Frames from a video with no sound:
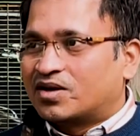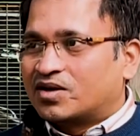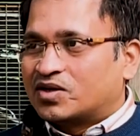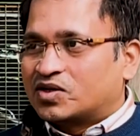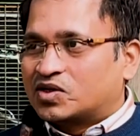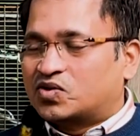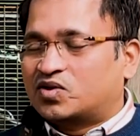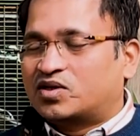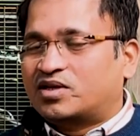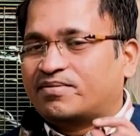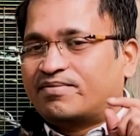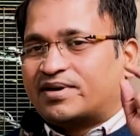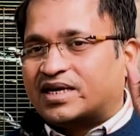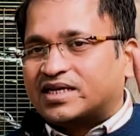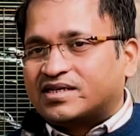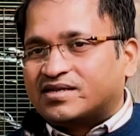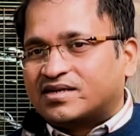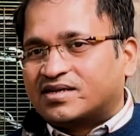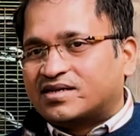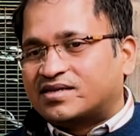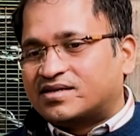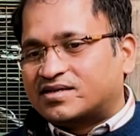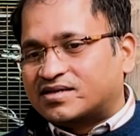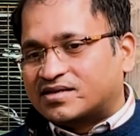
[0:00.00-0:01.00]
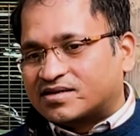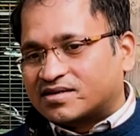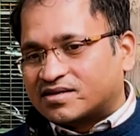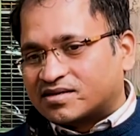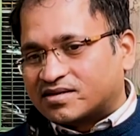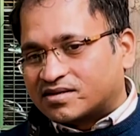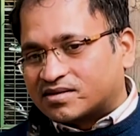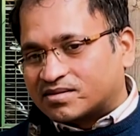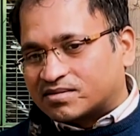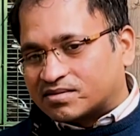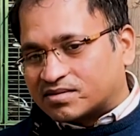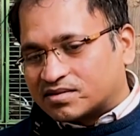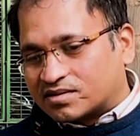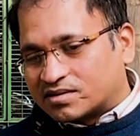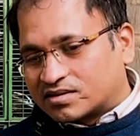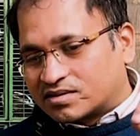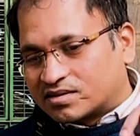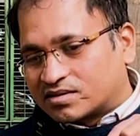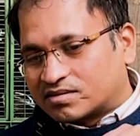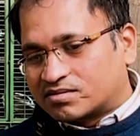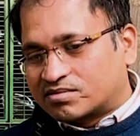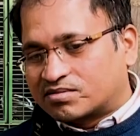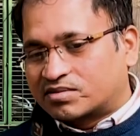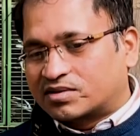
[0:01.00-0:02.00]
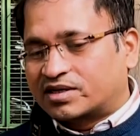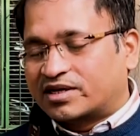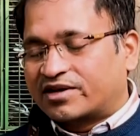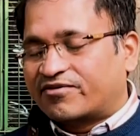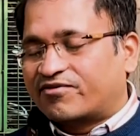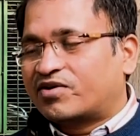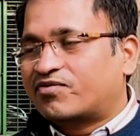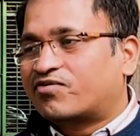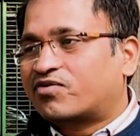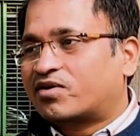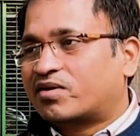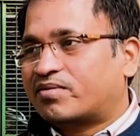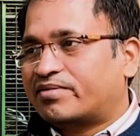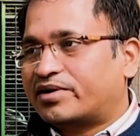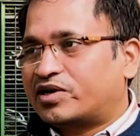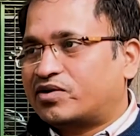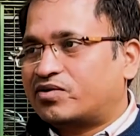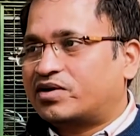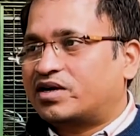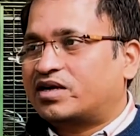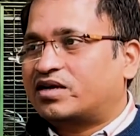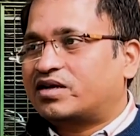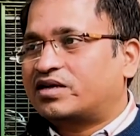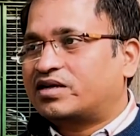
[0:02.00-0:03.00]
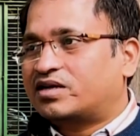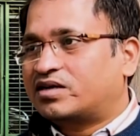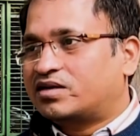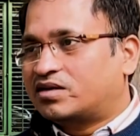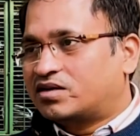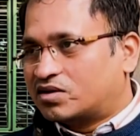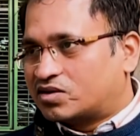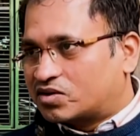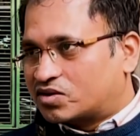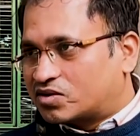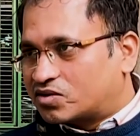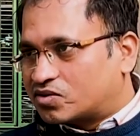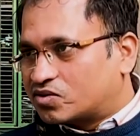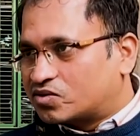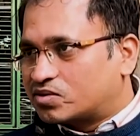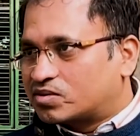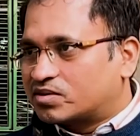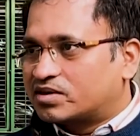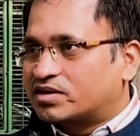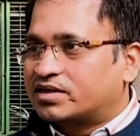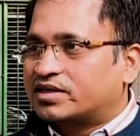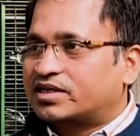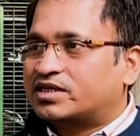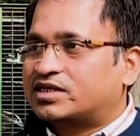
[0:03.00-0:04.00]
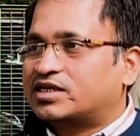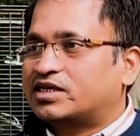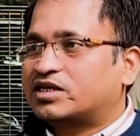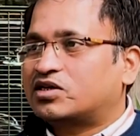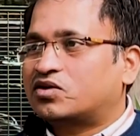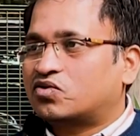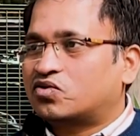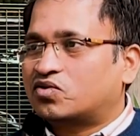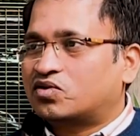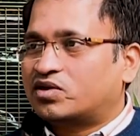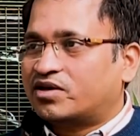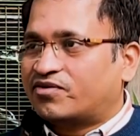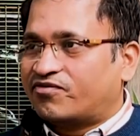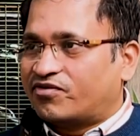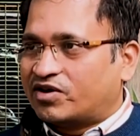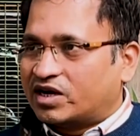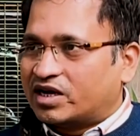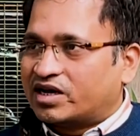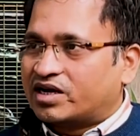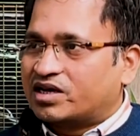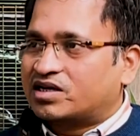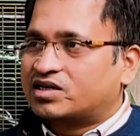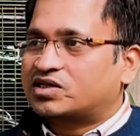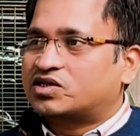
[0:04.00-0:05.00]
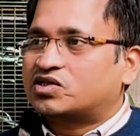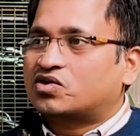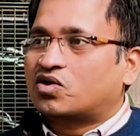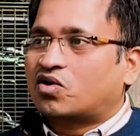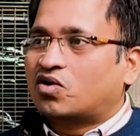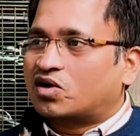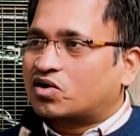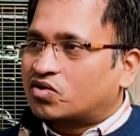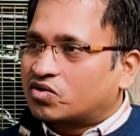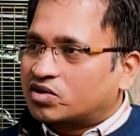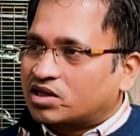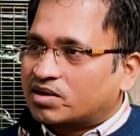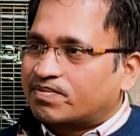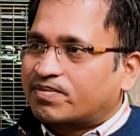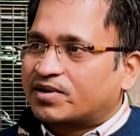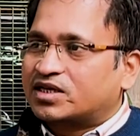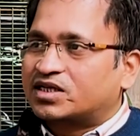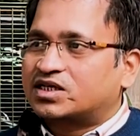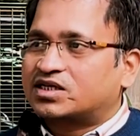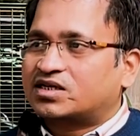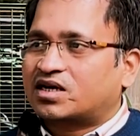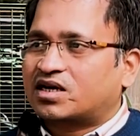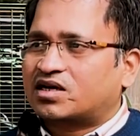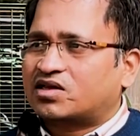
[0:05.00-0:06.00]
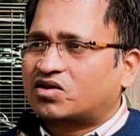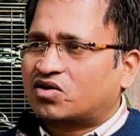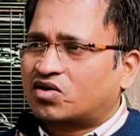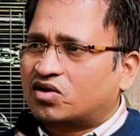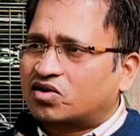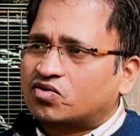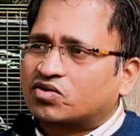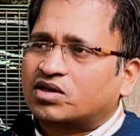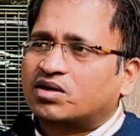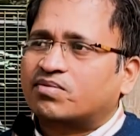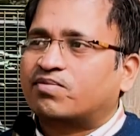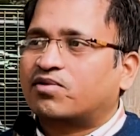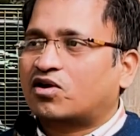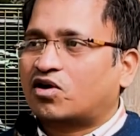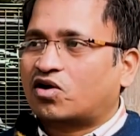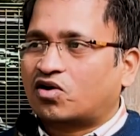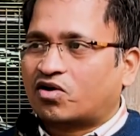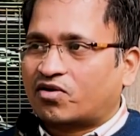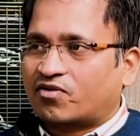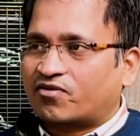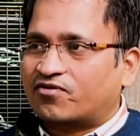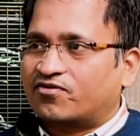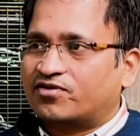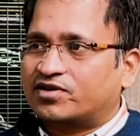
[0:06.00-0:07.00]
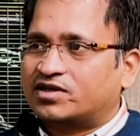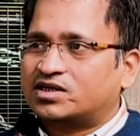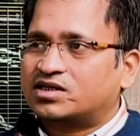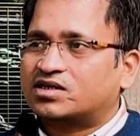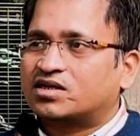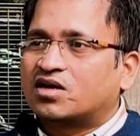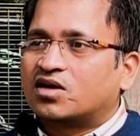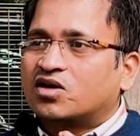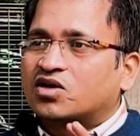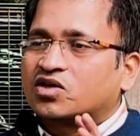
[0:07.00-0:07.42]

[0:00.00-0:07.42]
So the message given from New Delhi to reaching to the village or to the panchayat or to the block office.